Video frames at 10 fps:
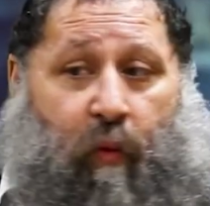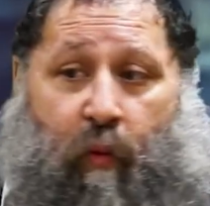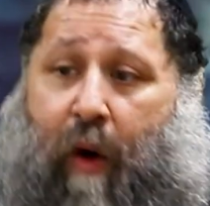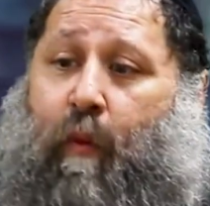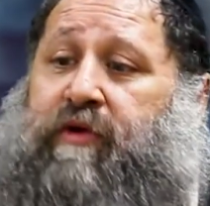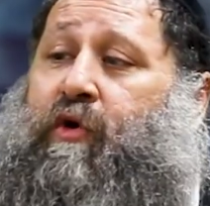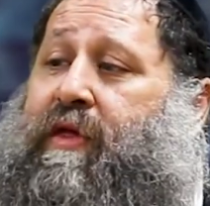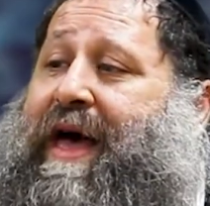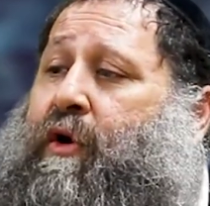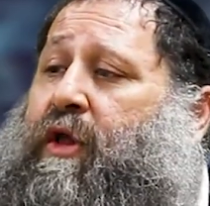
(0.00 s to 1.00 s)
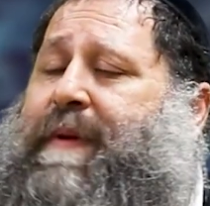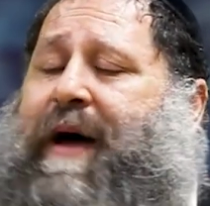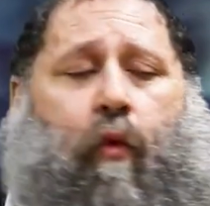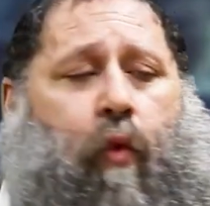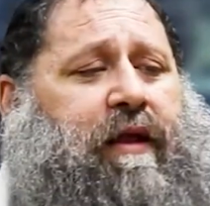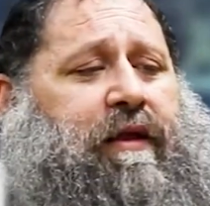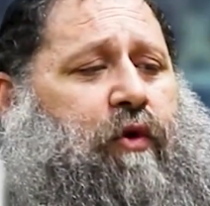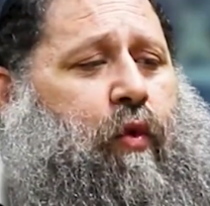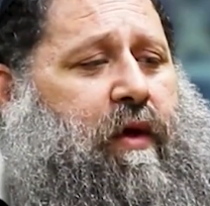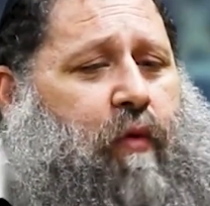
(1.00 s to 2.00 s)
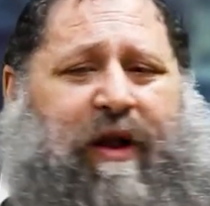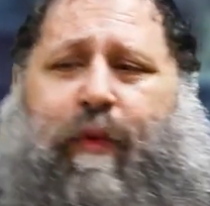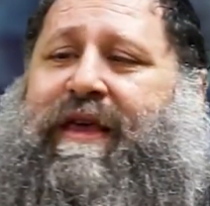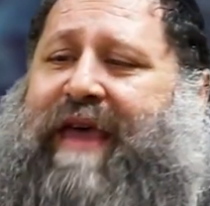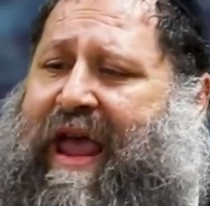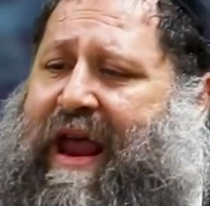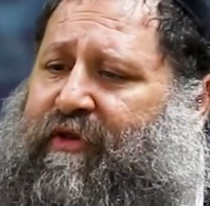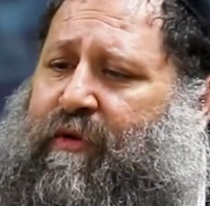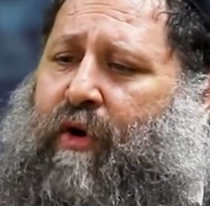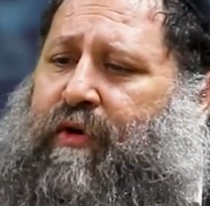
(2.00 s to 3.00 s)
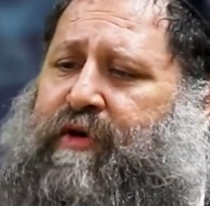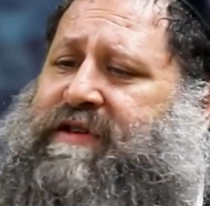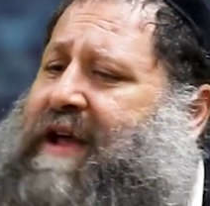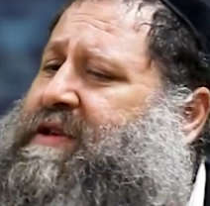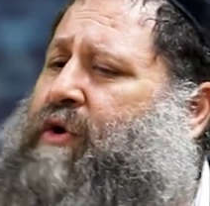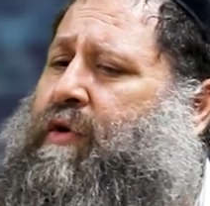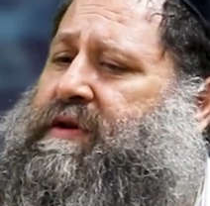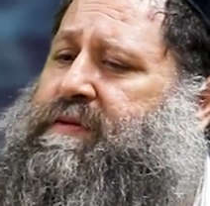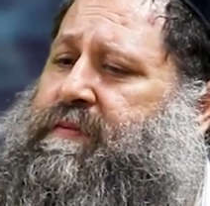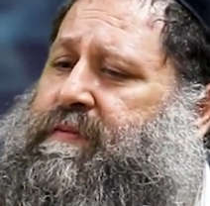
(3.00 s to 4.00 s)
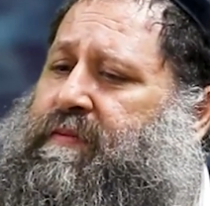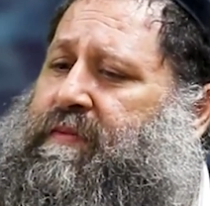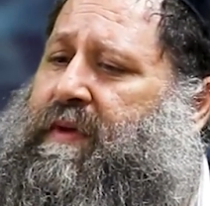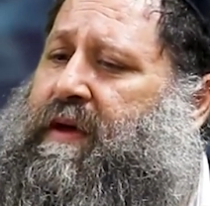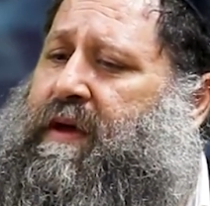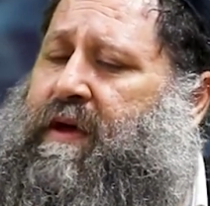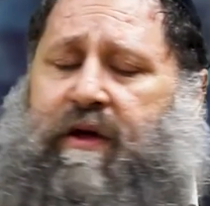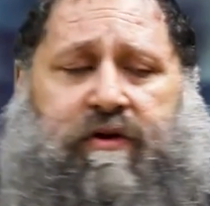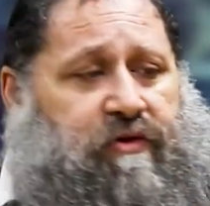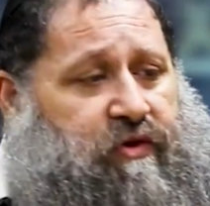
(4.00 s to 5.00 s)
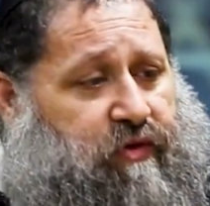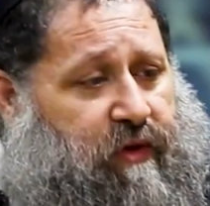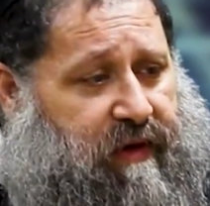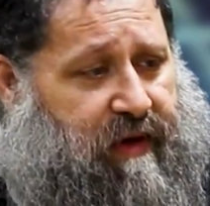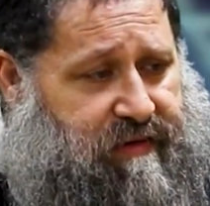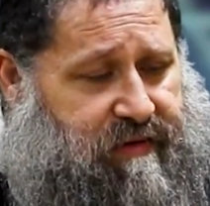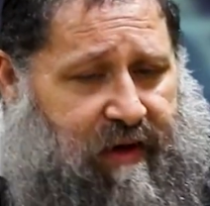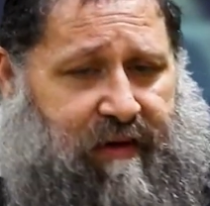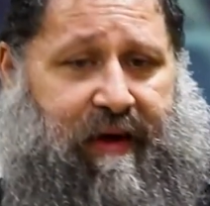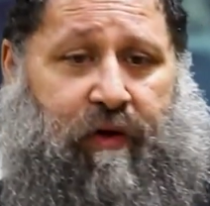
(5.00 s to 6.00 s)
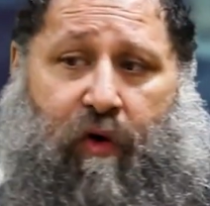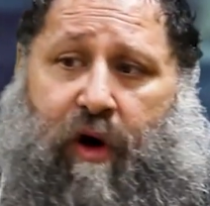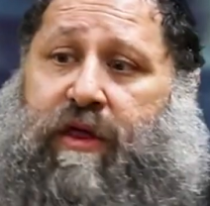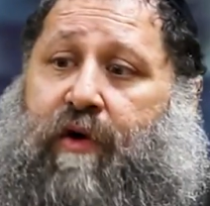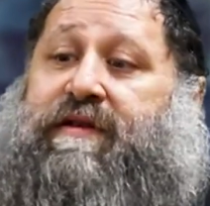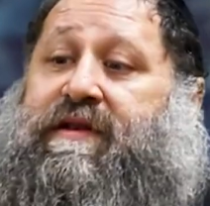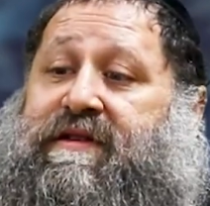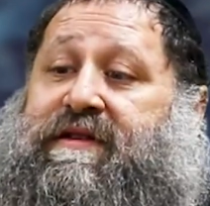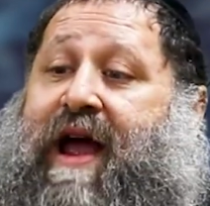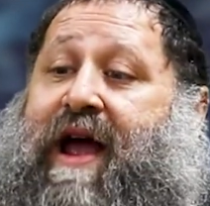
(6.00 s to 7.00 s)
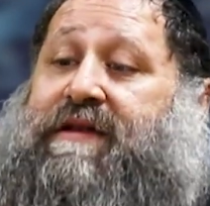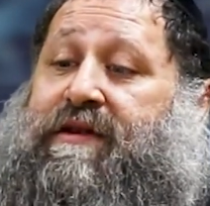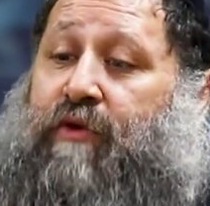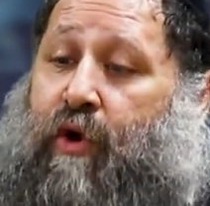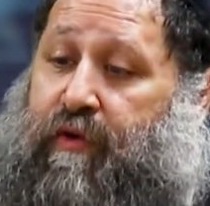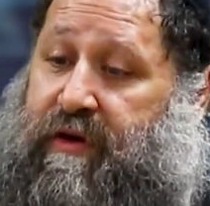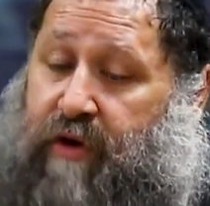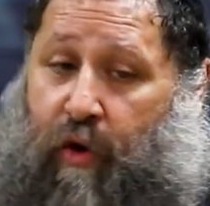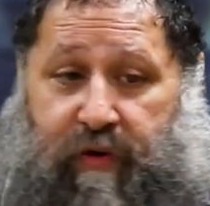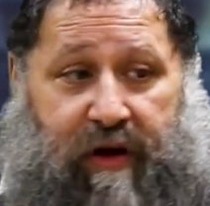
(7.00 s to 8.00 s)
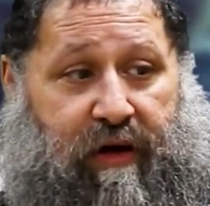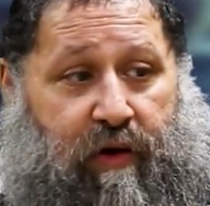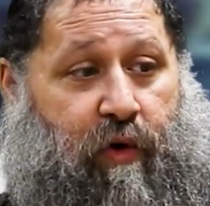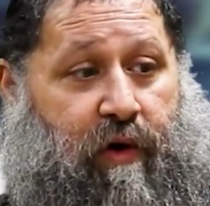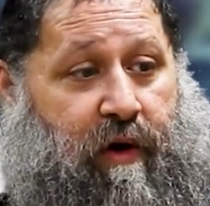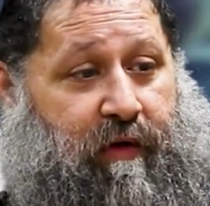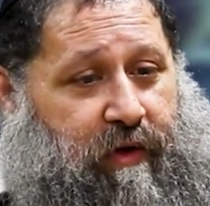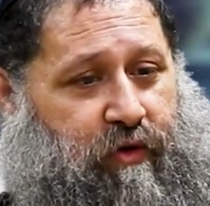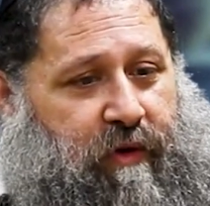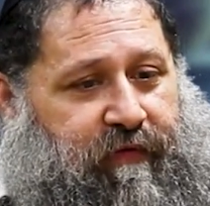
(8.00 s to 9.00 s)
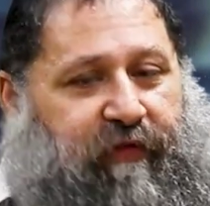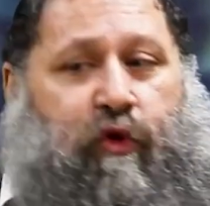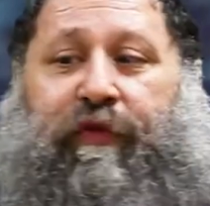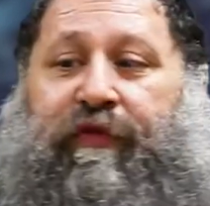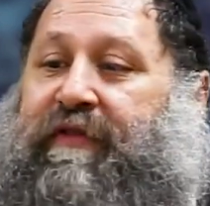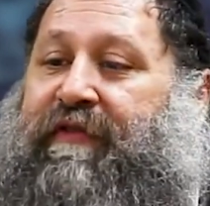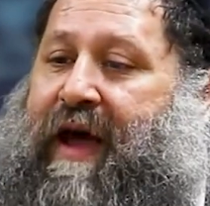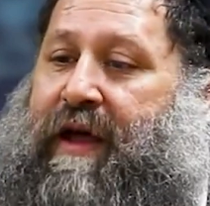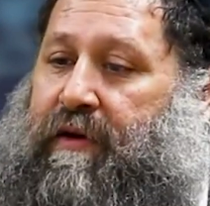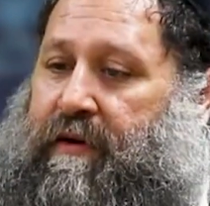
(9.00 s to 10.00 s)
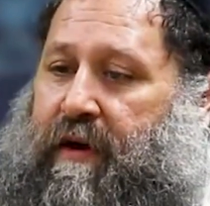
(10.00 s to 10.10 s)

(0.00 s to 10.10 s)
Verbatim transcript: What was all that all about? What do we gain from all those sad stories? So the truth is that all those sad stories are really sort of fuel for the fire.